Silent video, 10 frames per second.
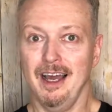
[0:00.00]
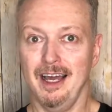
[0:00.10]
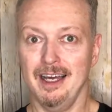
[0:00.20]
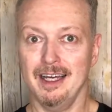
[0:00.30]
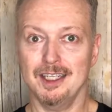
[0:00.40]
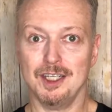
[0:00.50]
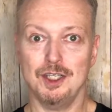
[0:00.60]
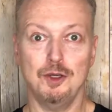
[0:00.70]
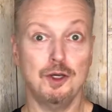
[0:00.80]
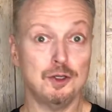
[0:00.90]
And
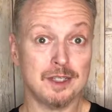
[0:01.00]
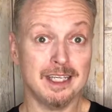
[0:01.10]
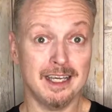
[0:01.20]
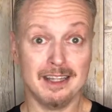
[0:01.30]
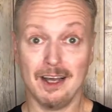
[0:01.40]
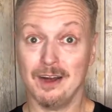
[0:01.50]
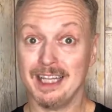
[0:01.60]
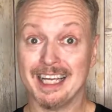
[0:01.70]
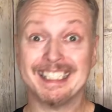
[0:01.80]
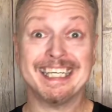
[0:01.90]
you usually get there at
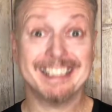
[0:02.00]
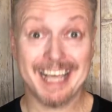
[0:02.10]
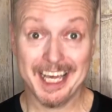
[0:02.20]
like 6